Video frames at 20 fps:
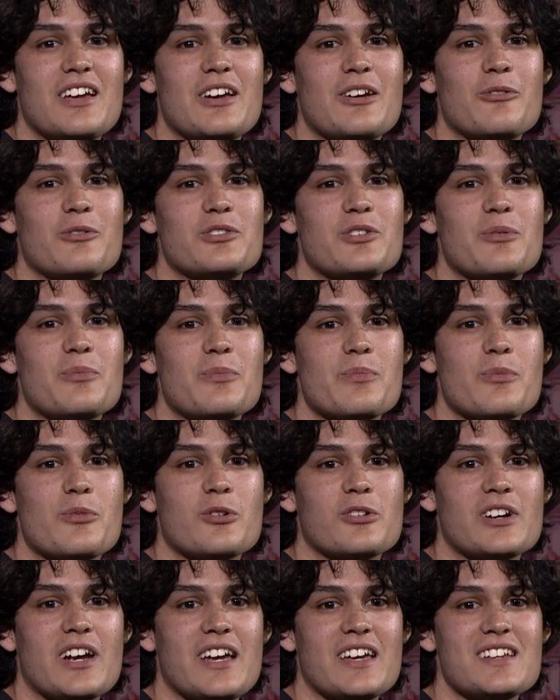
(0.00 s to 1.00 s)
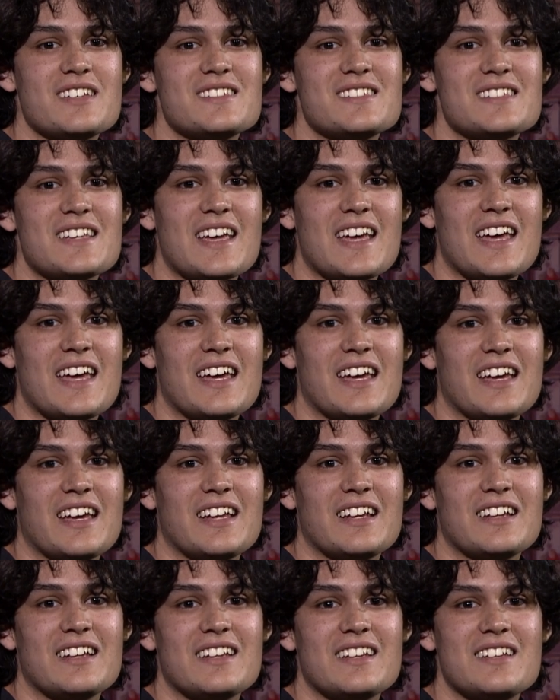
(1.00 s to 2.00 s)
When the Moraes
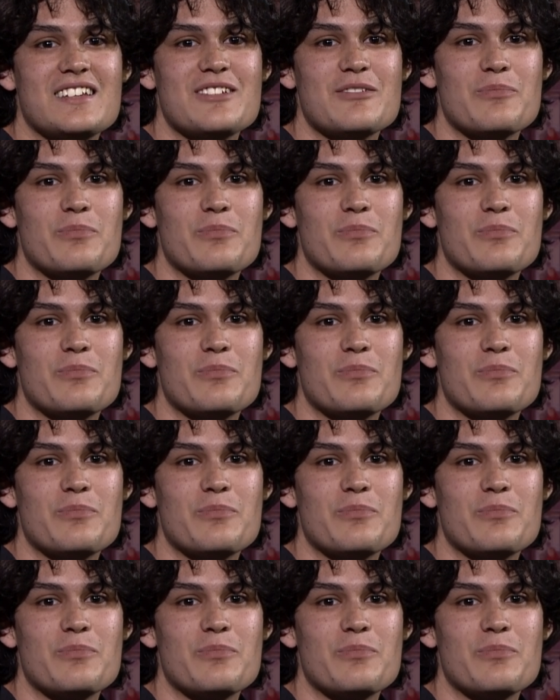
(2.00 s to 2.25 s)
and